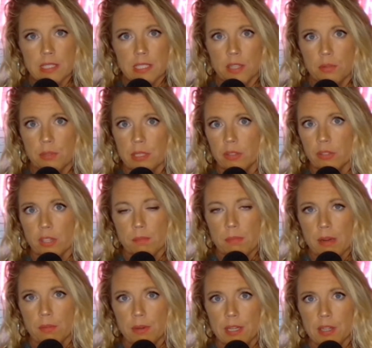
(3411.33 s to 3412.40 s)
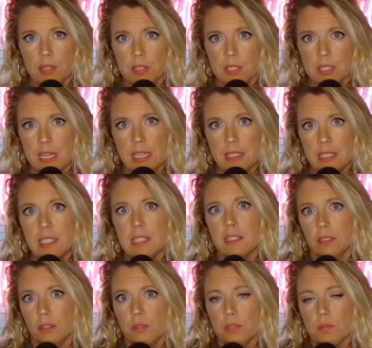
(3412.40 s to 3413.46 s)
he said, you can look at my records that I needed to
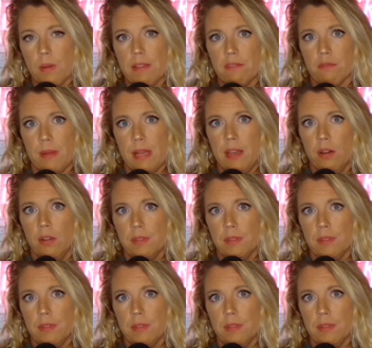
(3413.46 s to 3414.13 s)
lose weight for my health.